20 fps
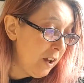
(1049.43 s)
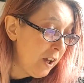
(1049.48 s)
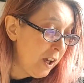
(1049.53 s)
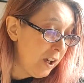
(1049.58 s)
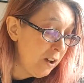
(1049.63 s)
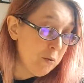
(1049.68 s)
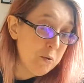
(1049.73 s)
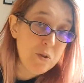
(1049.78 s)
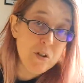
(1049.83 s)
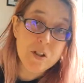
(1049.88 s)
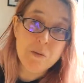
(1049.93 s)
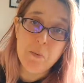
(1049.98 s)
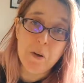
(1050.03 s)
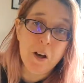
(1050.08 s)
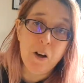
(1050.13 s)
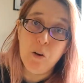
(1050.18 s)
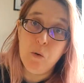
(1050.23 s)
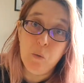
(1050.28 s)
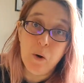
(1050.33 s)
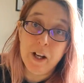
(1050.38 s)
it will just be a
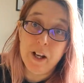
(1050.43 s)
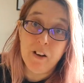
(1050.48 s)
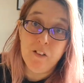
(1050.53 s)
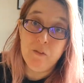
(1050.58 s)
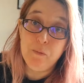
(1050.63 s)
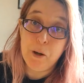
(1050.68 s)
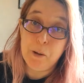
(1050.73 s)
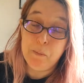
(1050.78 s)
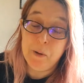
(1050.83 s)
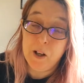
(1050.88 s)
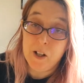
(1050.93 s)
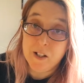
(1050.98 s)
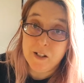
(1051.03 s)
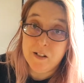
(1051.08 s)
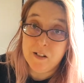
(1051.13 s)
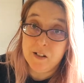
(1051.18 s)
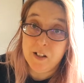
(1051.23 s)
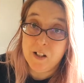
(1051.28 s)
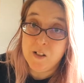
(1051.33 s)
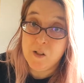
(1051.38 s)
whole weight off my mind.
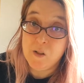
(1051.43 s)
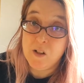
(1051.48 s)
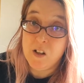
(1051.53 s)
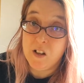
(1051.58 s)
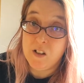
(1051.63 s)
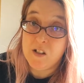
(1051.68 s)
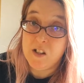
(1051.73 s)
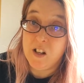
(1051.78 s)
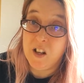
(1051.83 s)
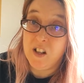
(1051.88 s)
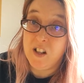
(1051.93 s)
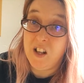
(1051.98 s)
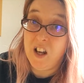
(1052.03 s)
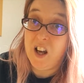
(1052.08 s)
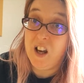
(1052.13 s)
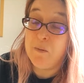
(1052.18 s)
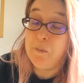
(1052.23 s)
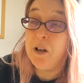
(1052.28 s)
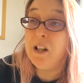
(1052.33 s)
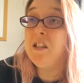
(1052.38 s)
And that's it. Yeah,
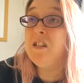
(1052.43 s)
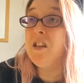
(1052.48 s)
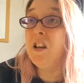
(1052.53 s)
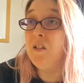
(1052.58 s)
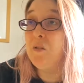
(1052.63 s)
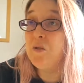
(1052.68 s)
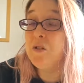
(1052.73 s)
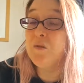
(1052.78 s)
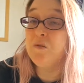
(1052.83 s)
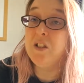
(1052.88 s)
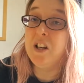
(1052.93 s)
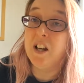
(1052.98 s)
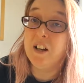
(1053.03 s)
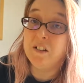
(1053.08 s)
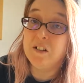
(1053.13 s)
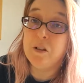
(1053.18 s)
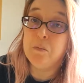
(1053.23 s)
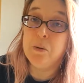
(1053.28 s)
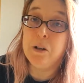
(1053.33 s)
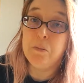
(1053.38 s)
my sales have
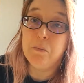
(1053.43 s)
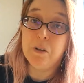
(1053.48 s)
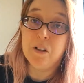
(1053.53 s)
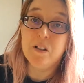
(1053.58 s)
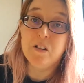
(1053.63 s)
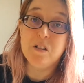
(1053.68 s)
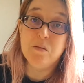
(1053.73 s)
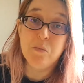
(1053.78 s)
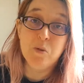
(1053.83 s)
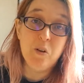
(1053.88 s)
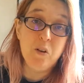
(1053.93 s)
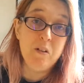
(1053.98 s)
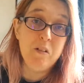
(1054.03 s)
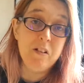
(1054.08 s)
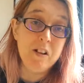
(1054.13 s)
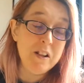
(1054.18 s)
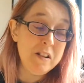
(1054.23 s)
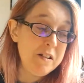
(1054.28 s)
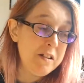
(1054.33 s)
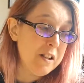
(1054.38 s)
tanked a bit because I'm not
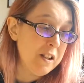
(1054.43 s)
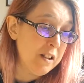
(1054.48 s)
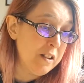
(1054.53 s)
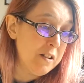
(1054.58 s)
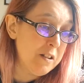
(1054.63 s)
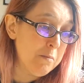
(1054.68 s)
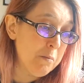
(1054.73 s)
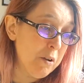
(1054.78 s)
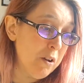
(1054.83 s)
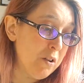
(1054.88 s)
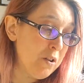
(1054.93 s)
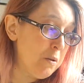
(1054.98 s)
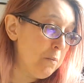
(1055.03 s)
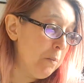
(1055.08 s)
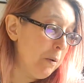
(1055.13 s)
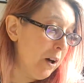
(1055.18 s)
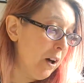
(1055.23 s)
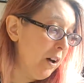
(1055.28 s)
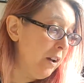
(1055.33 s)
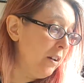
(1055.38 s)
listing as much.
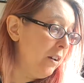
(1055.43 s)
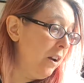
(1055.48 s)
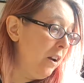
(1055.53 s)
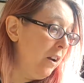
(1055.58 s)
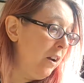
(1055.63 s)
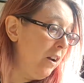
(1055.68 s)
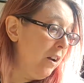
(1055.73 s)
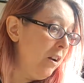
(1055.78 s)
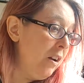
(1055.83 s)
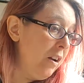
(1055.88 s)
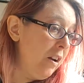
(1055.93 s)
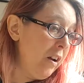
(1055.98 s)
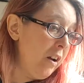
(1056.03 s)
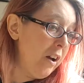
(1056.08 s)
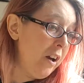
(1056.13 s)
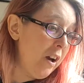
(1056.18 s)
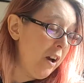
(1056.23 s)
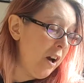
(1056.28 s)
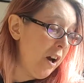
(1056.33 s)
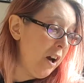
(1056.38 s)
But
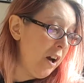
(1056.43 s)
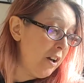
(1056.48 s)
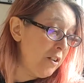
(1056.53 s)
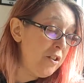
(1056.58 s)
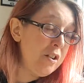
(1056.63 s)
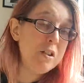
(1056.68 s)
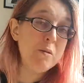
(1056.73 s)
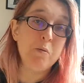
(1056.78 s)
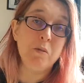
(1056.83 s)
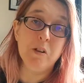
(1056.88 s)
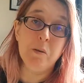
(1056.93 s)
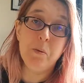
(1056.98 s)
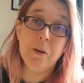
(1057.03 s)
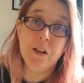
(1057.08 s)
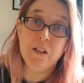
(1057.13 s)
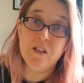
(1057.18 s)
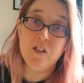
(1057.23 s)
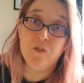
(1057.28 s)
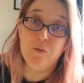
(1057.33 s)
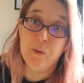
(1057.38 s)
I just want the
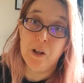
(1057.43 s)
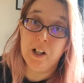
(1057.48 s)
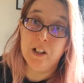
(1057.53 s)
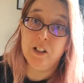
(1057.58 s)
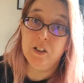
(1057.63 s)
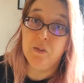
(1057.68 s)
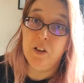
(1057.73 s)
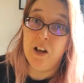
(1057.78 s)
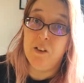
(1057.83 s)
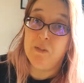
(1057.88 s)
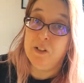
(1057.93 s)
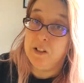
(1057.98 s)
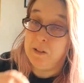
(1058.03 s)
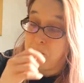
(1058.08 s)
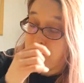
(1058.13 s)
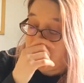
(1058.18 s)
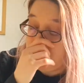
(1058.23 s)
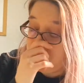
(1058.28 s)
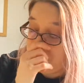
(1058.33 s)
peace of mind of having my